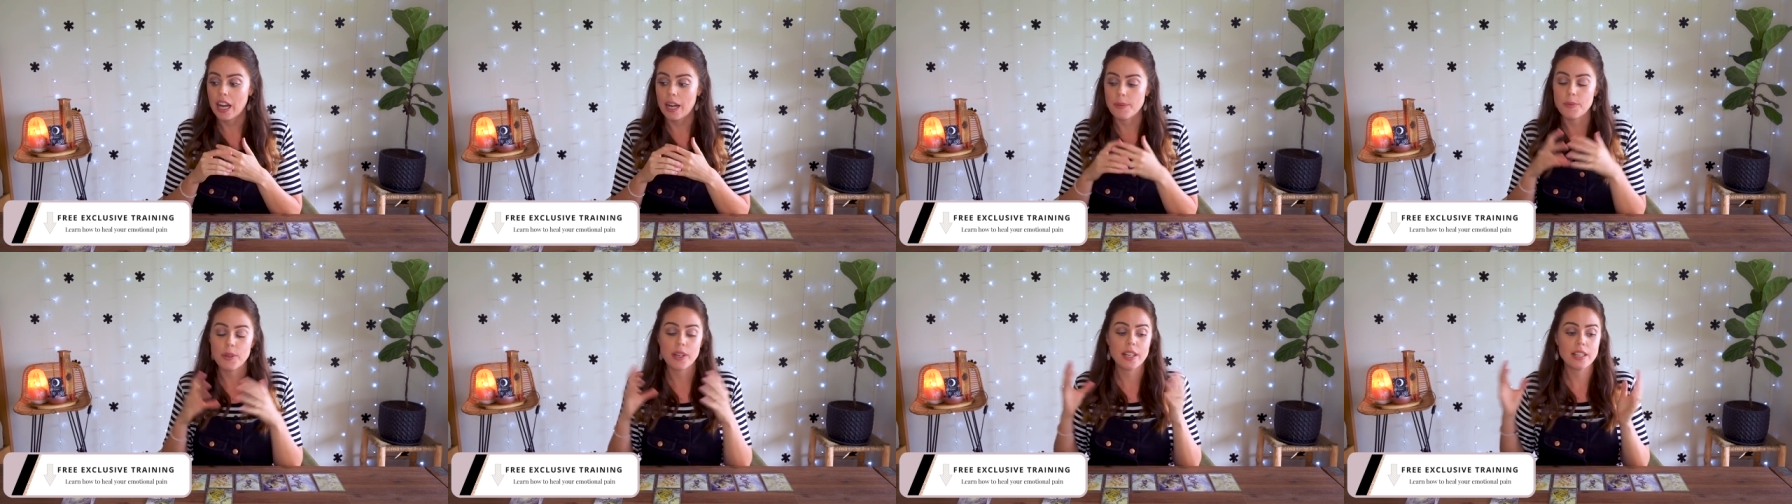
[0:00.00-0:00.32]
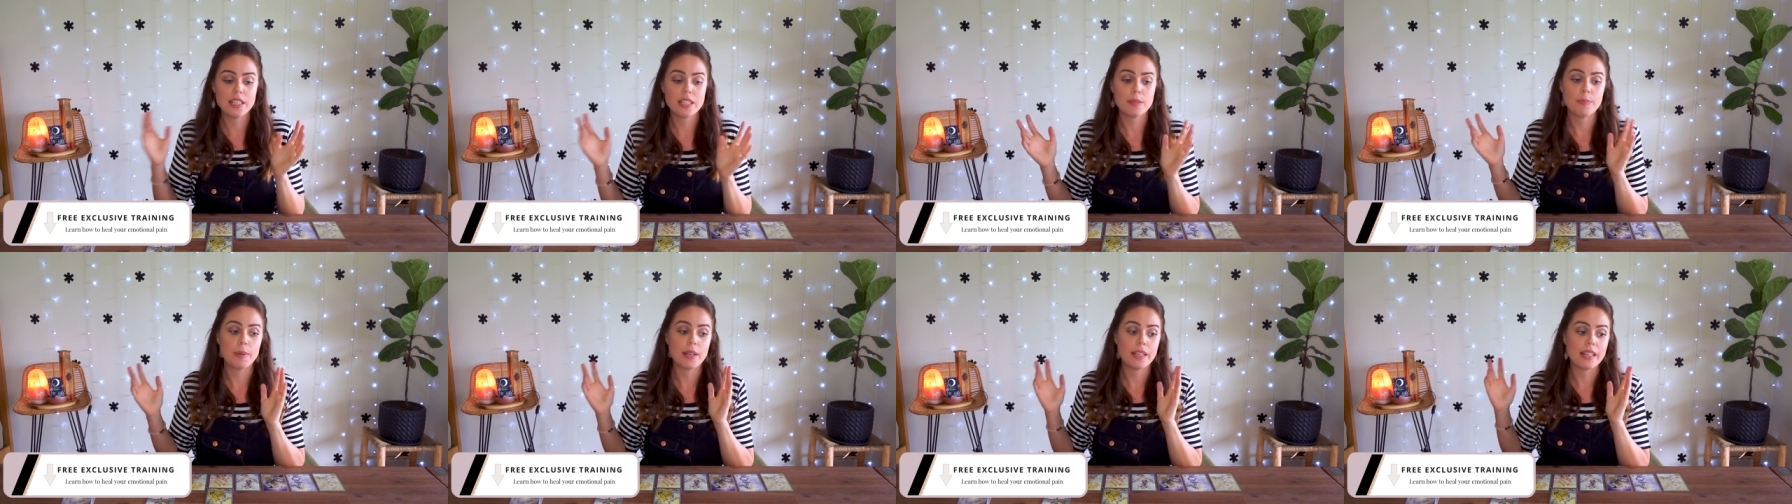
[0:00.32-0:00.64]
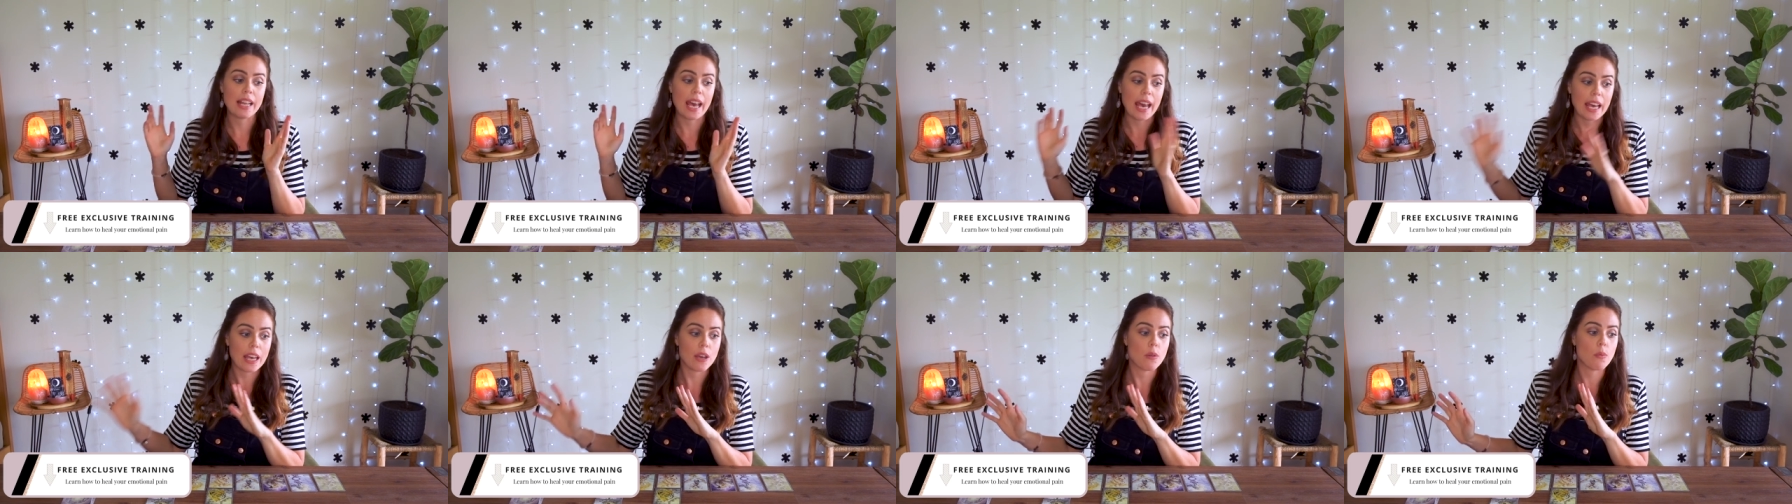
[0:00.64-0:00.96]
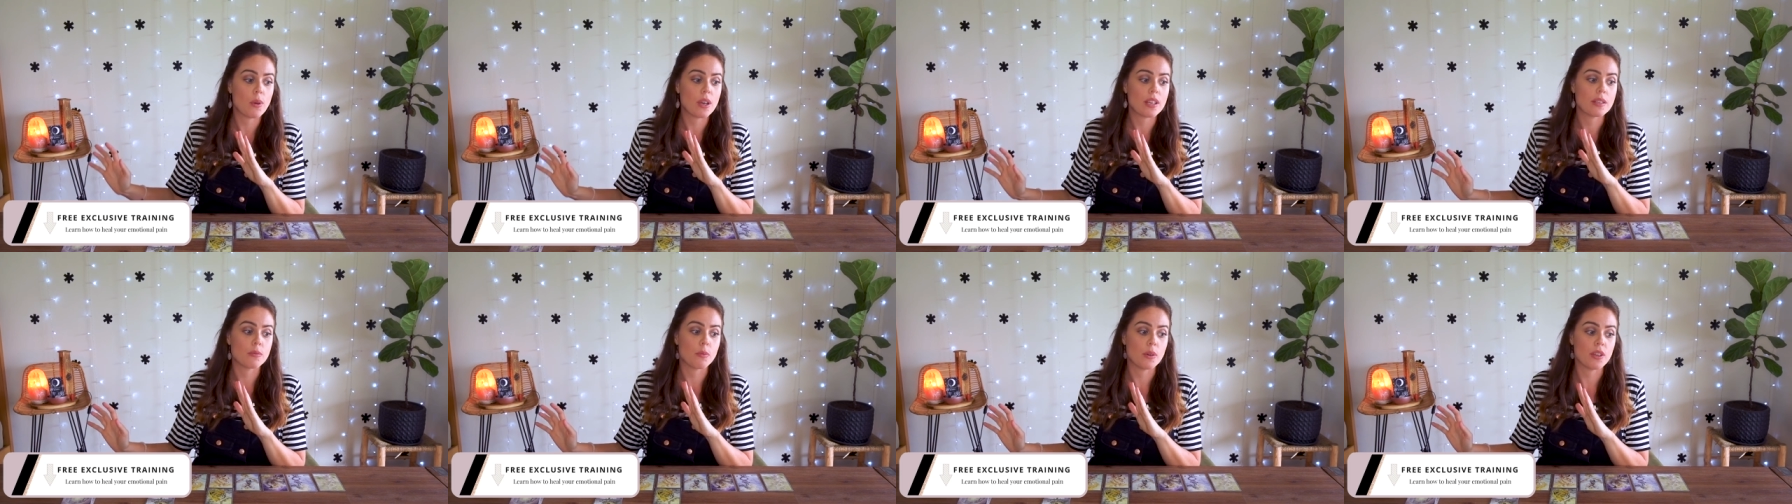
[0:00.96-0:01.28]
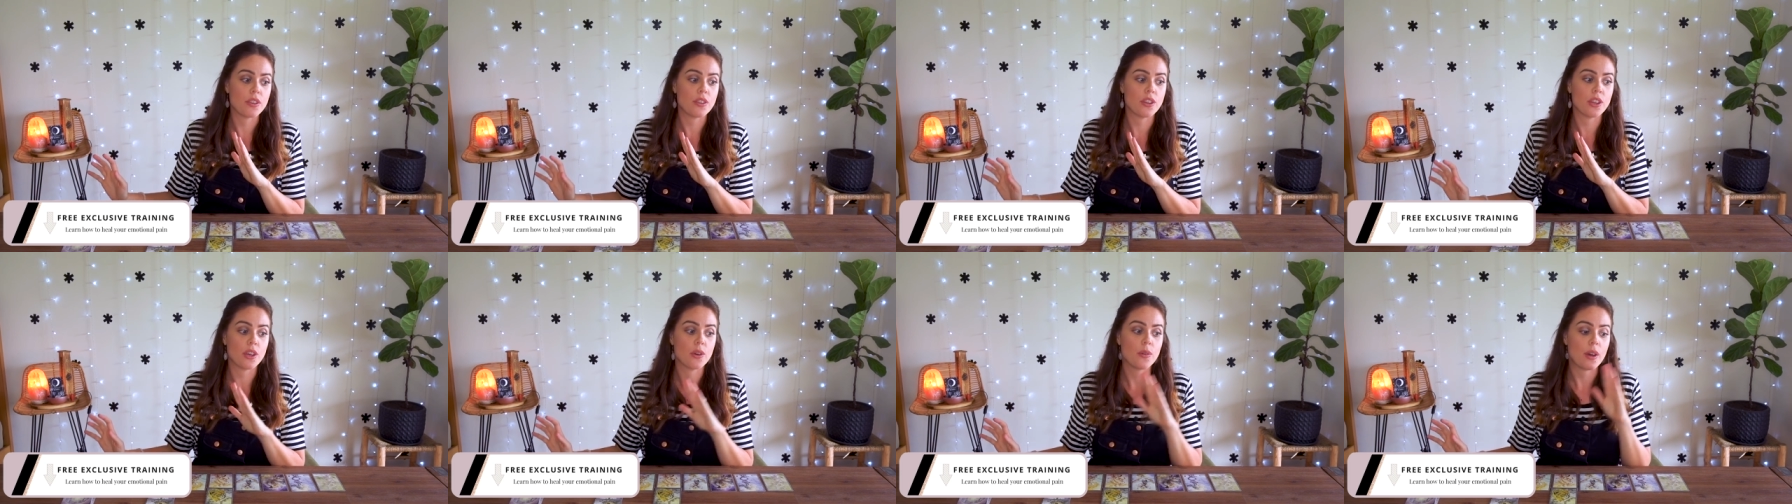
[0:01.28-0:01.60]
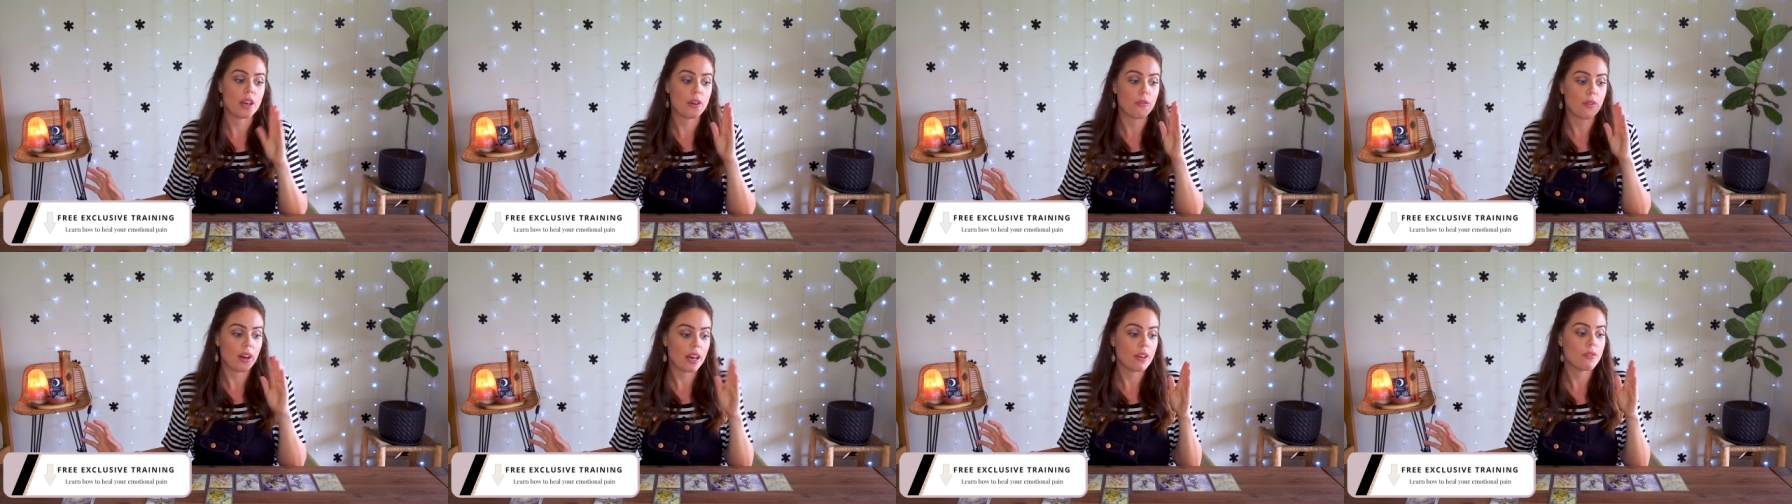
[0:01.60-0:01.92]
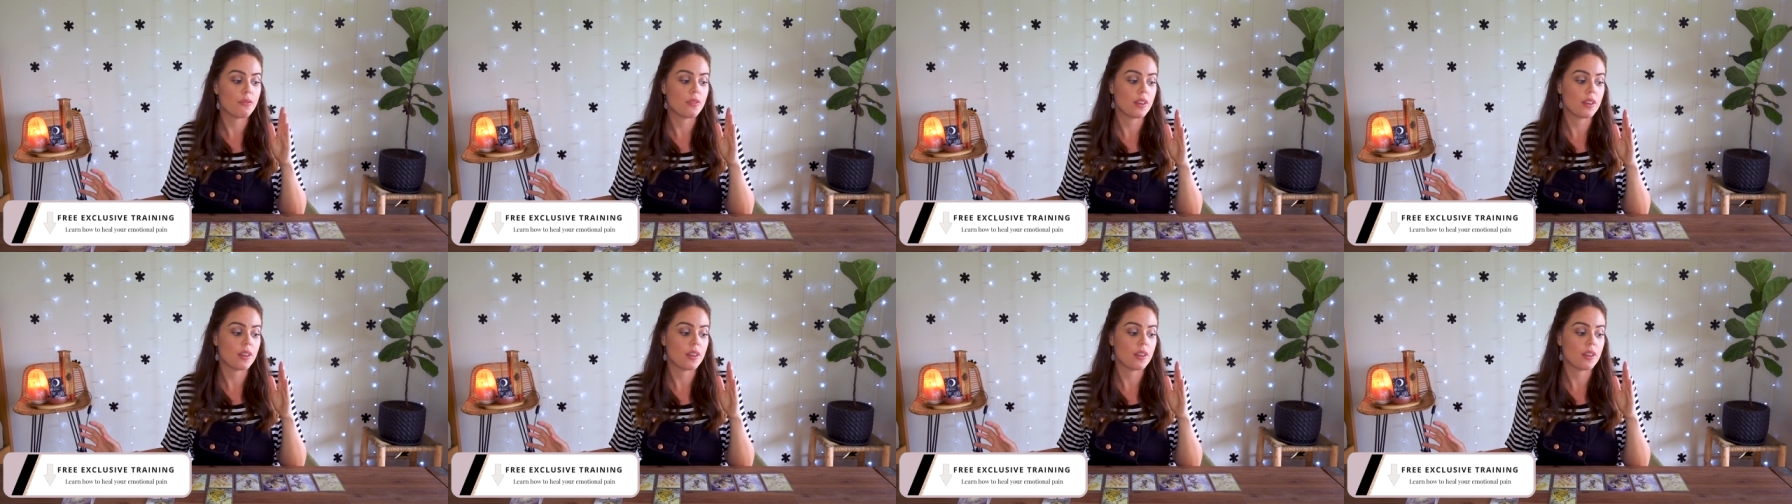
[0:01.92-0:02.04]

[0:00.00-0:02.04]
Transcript: I'm not gonna spend 8 weeks with you if I